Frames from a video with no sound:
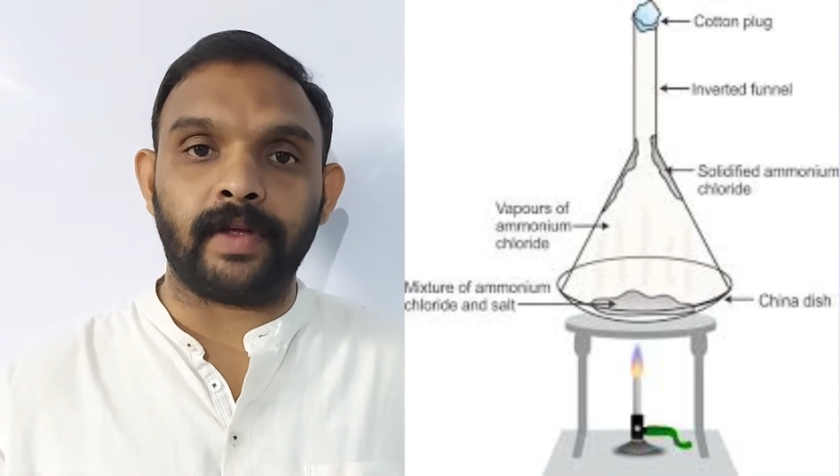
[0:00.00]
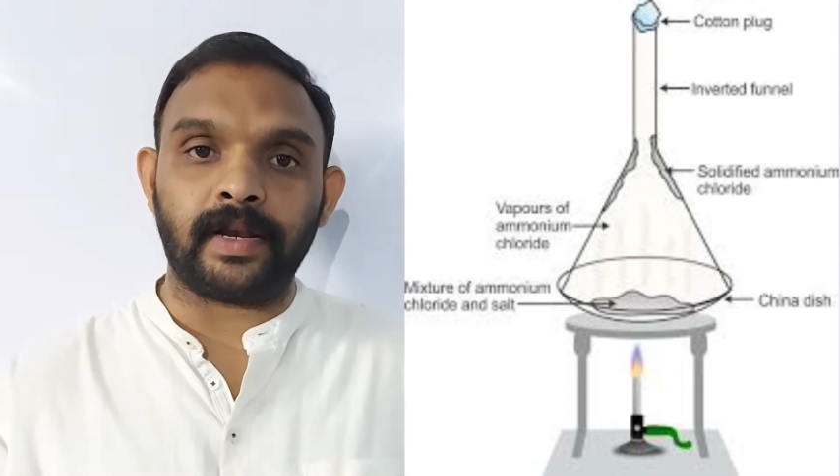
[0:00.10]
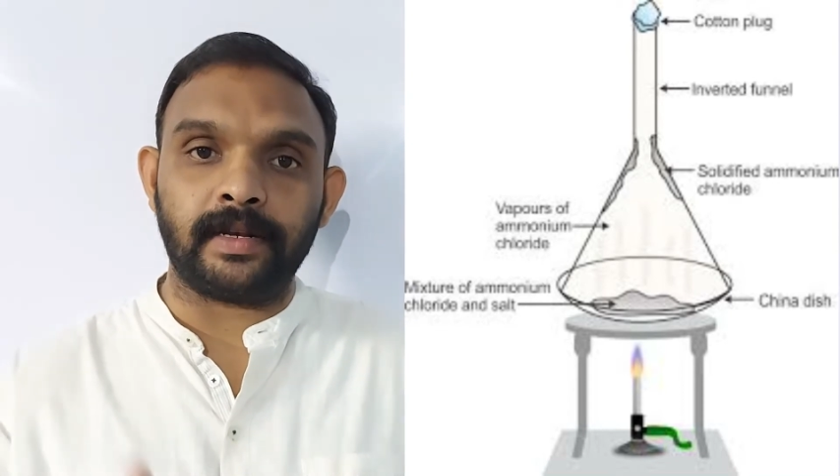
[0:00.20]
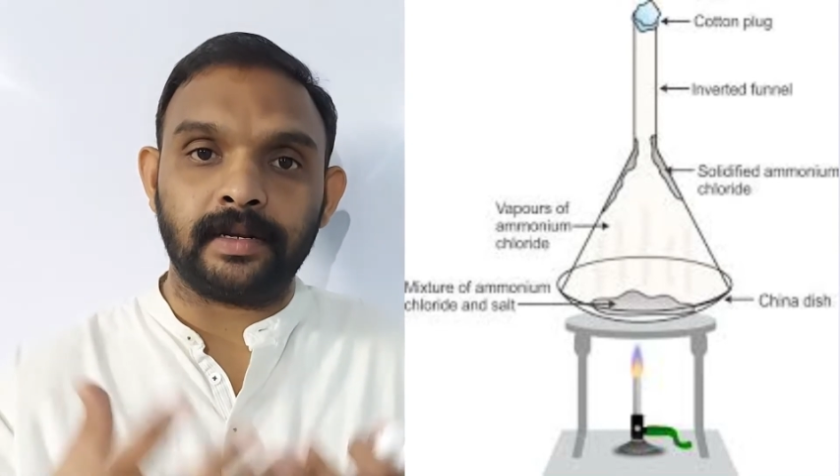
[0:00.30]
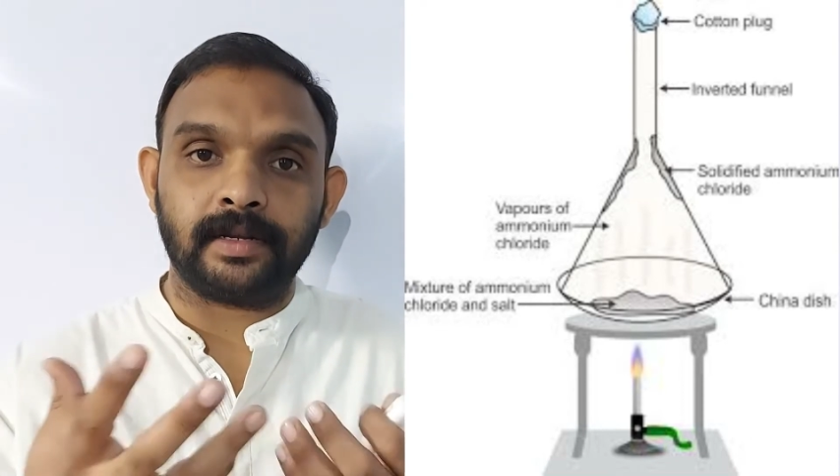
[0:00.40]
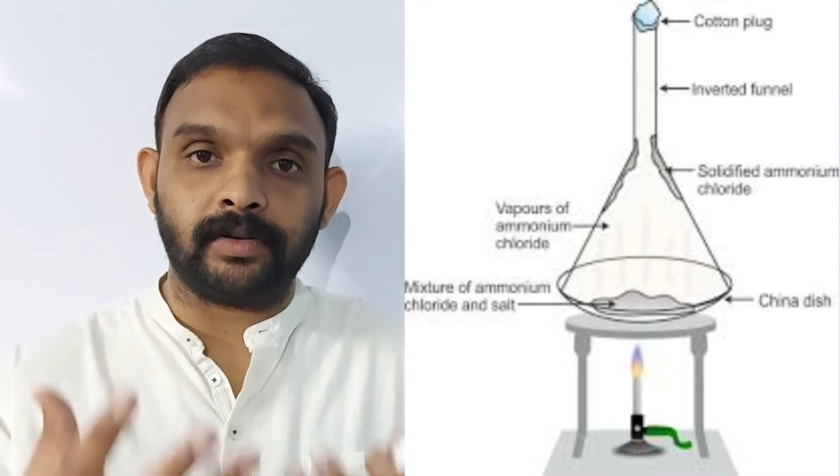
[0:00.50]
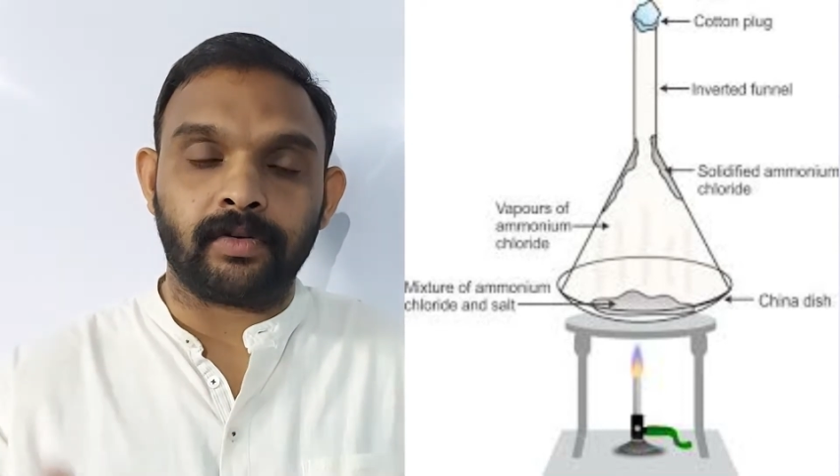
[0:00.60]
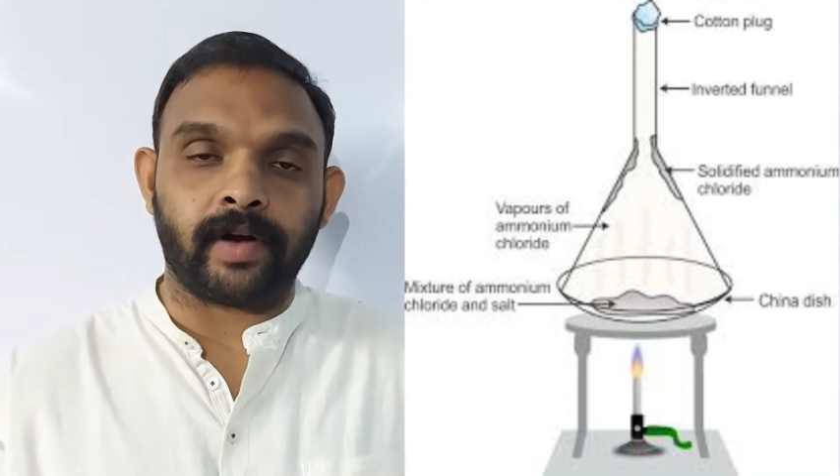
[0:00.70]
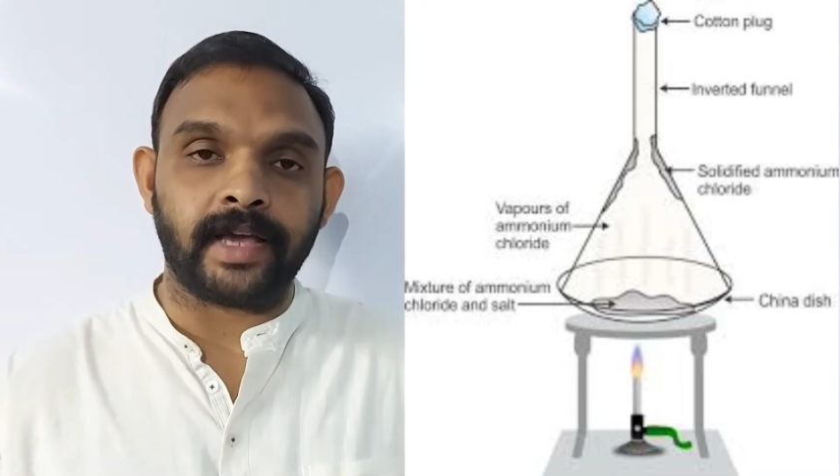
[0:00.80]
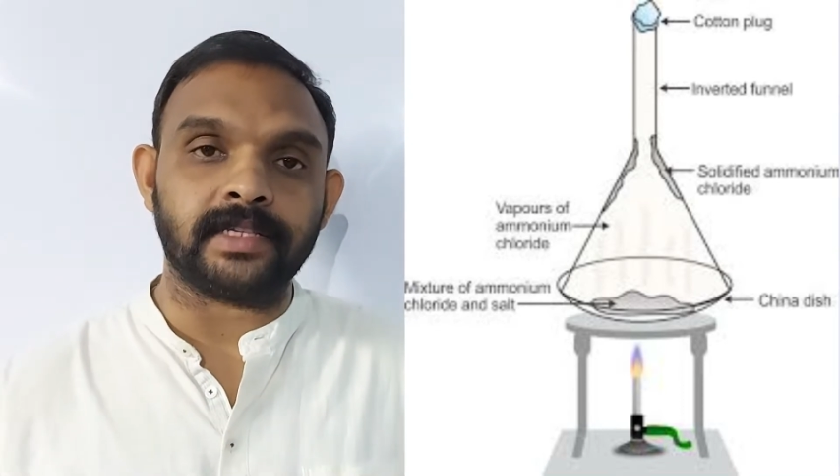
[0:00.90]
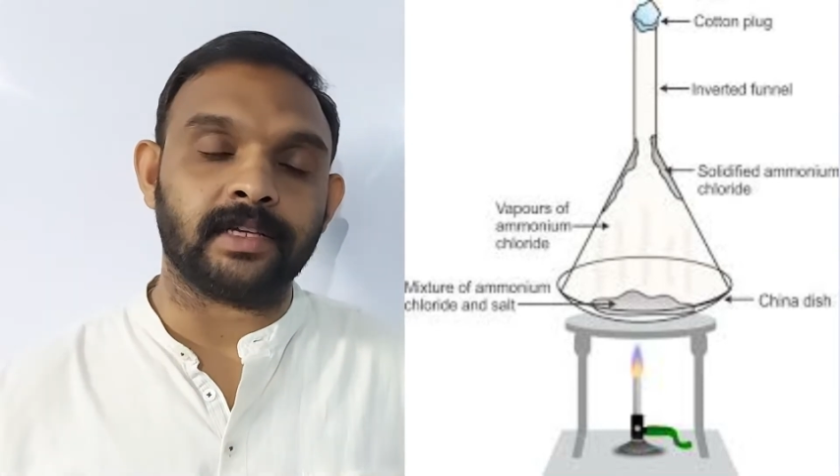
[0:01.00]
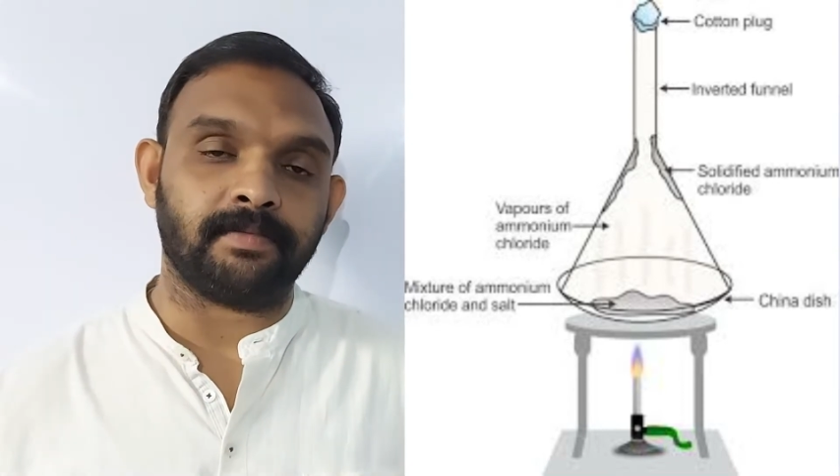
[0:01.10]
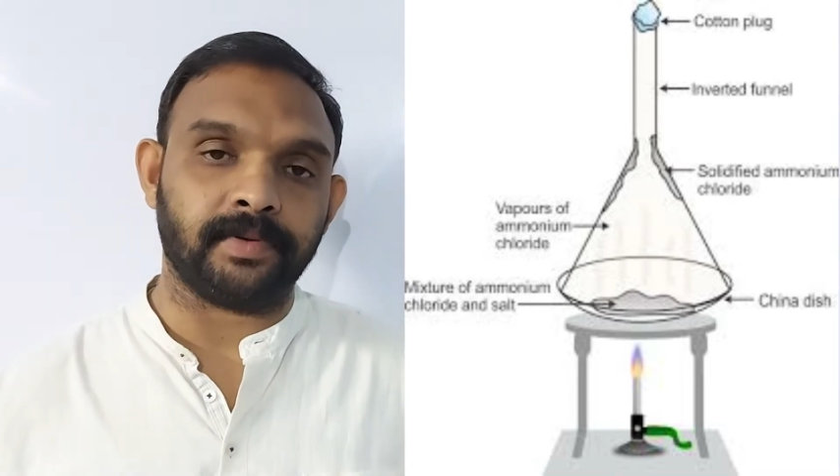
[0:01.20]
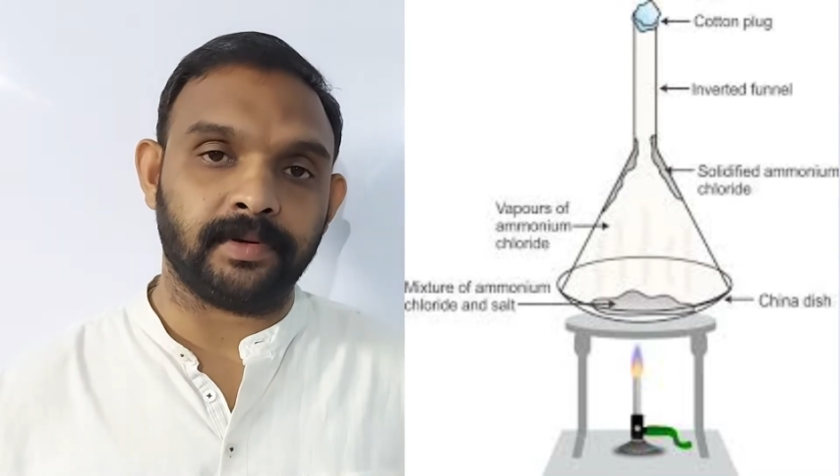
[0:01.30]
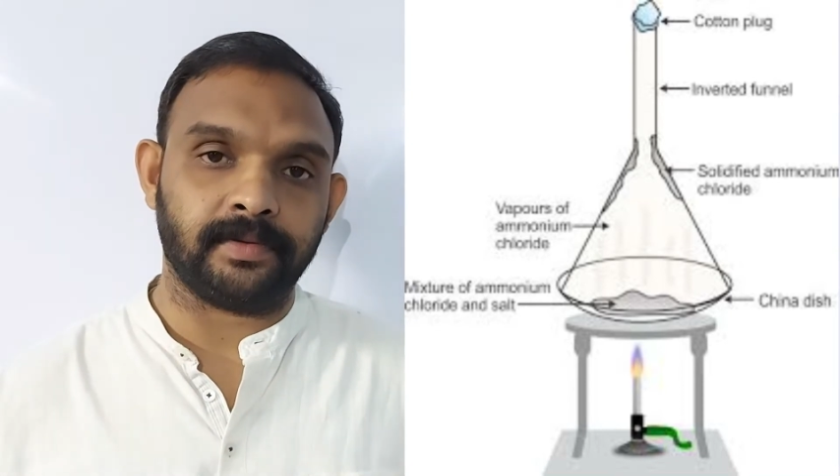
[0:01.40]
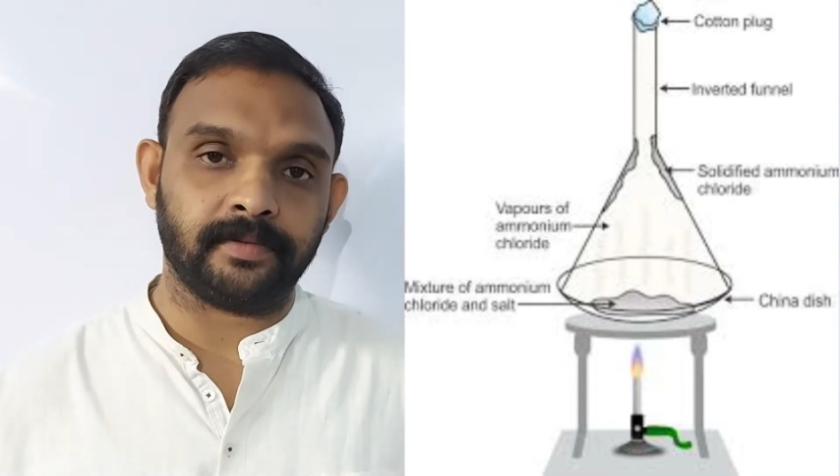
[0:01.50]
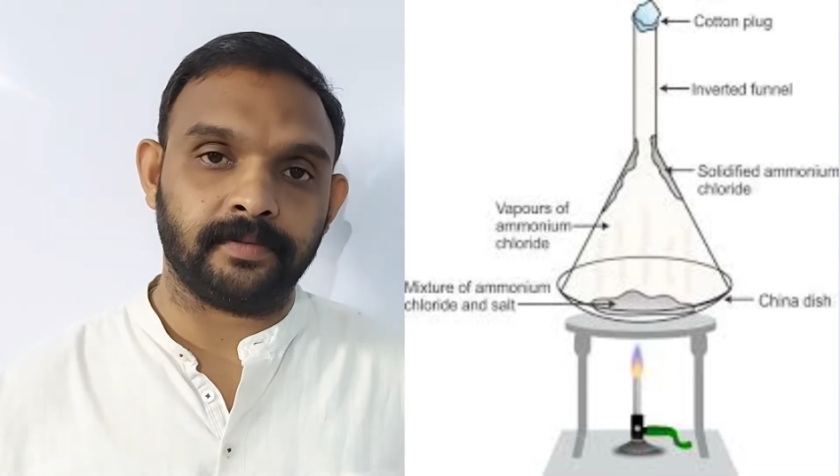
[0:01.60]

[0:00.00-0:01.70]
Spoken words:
will rise up,